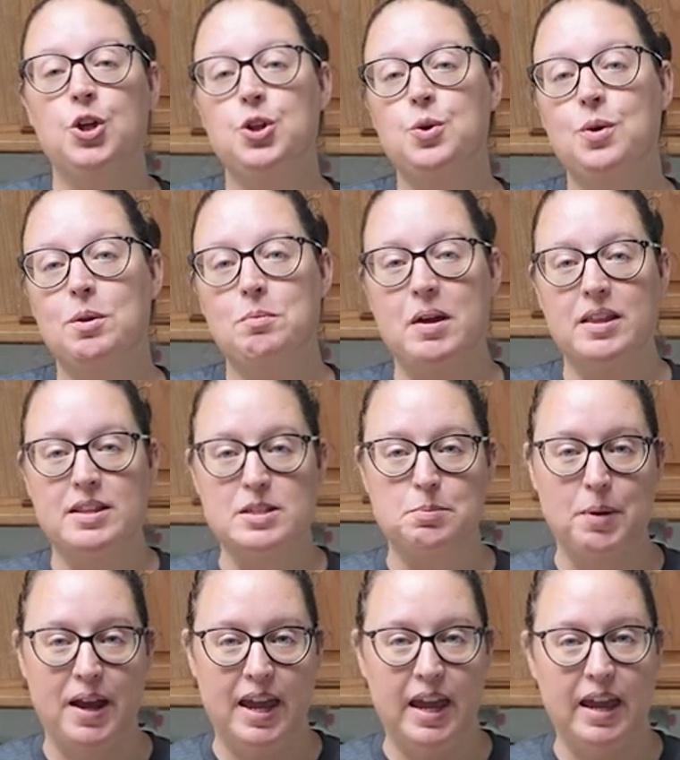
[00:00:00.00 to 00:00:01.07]
You can make this
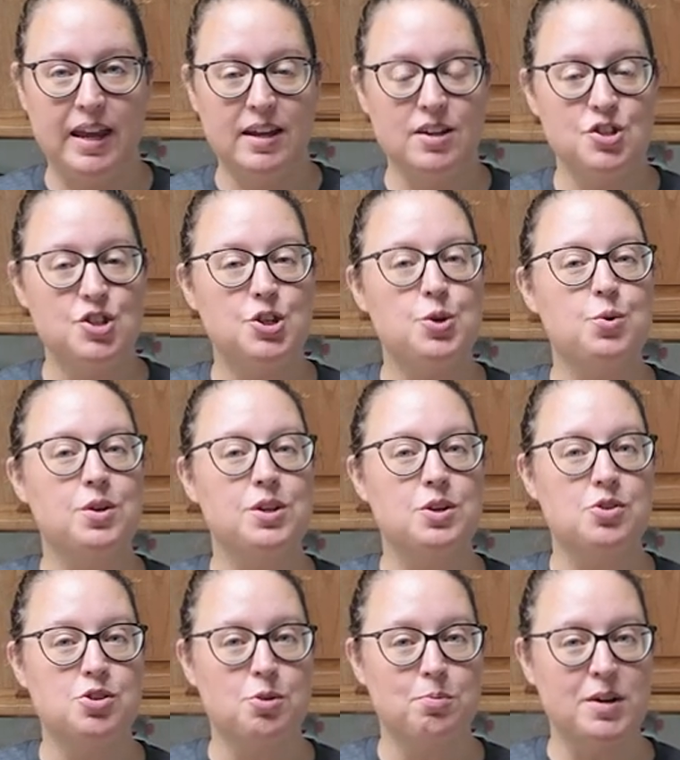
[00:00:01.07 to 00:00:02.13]
by hand, you can
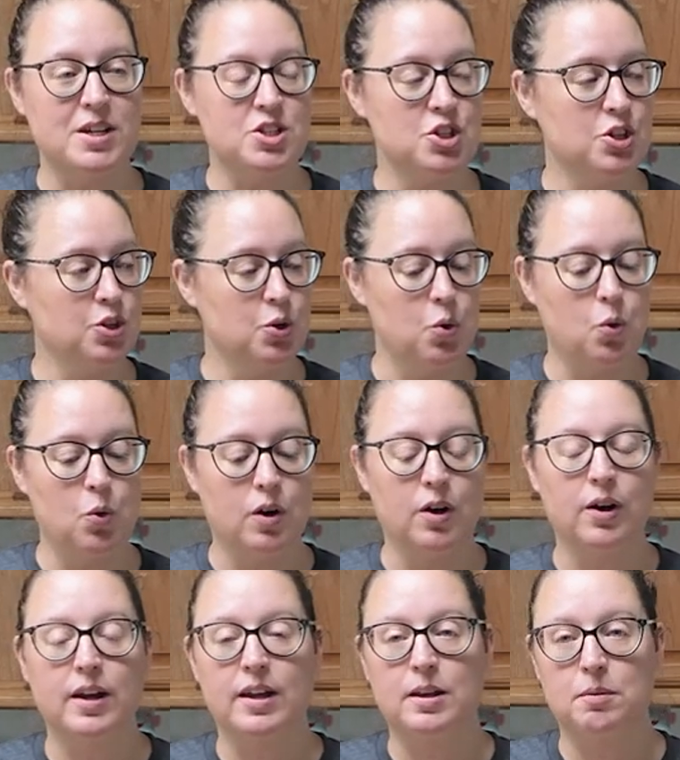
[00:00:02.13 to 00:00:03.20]
use your mixer,
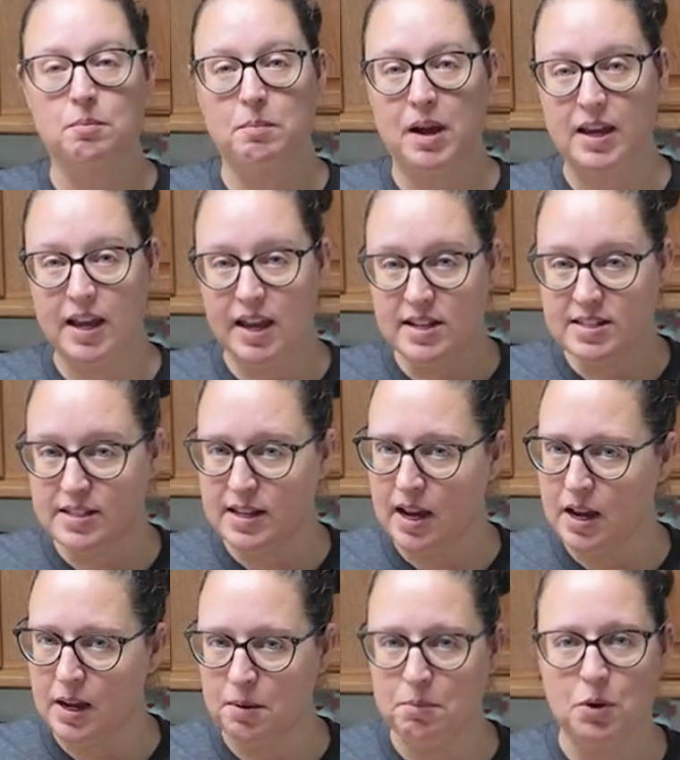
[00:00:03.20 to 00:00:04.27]
or in my case,
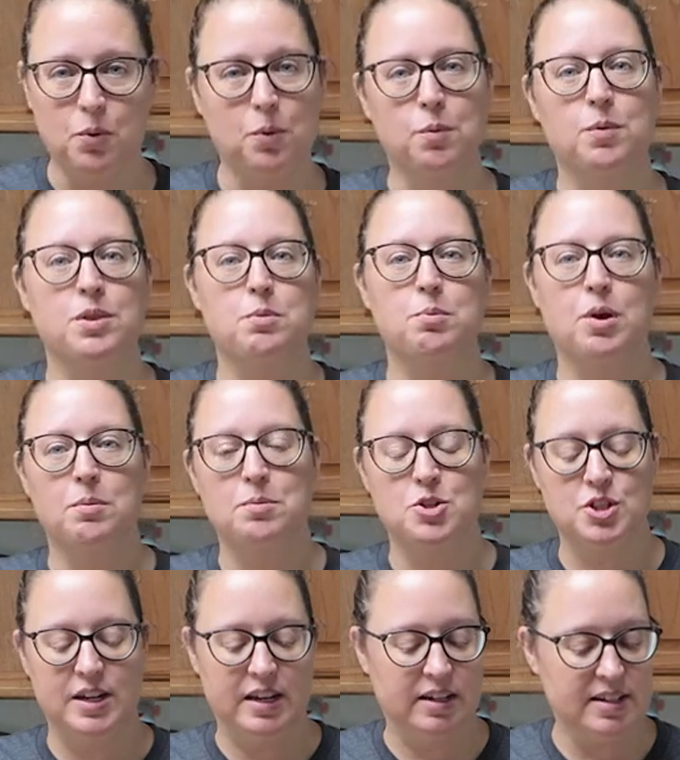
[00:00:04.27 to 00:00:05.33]
I'm going with the bread
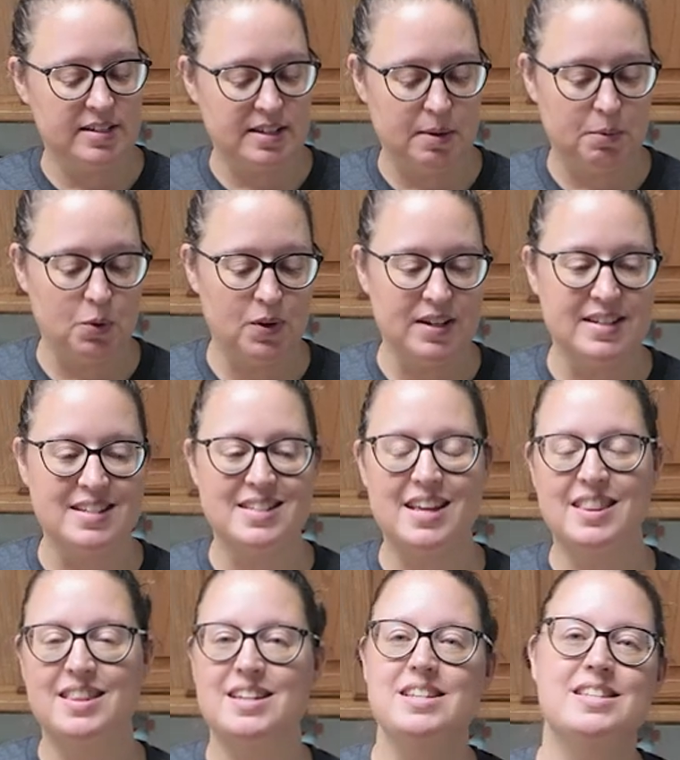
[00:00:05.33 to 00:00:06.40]
machine because I'm going to
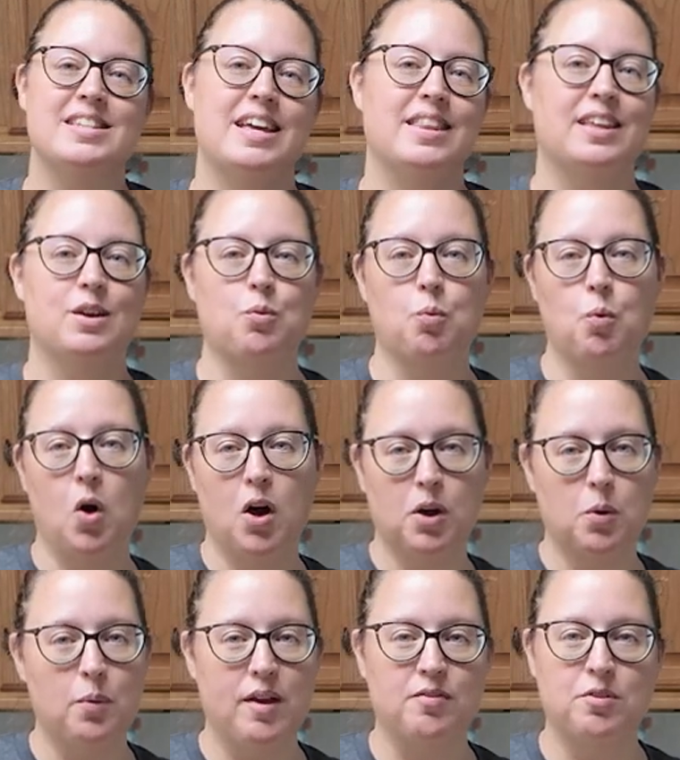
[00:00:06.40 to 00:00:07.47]
set this and then
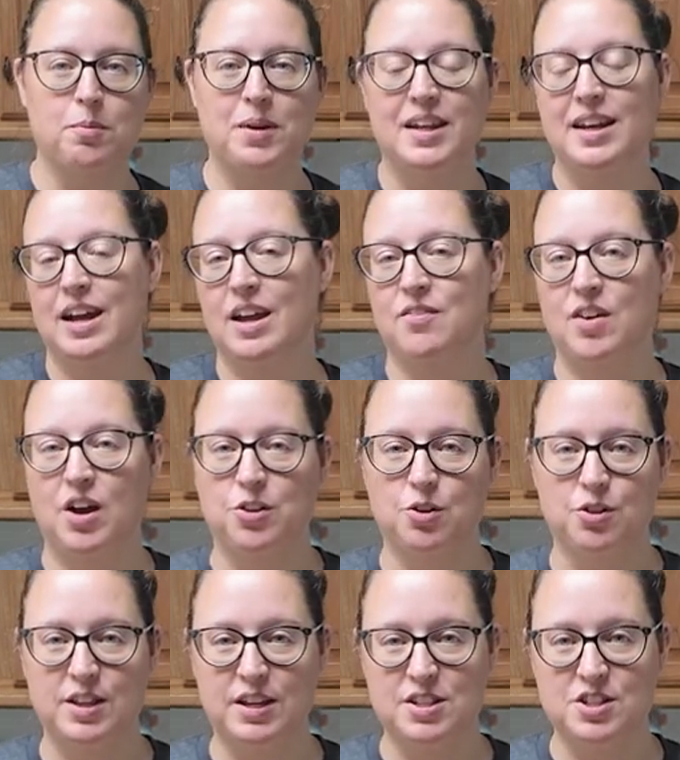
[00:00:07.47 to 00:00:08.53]
walk away from it. I have
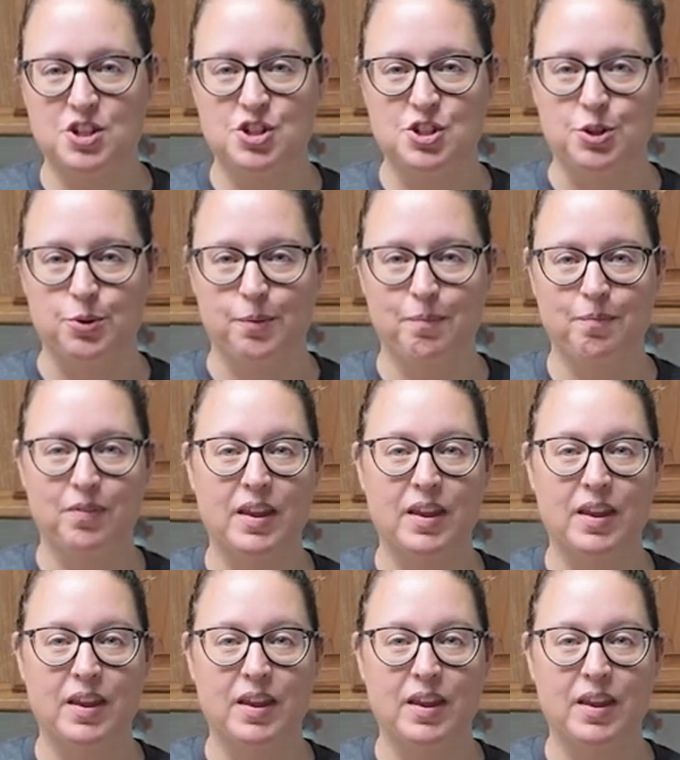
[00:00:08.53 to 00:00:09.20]
other things to do.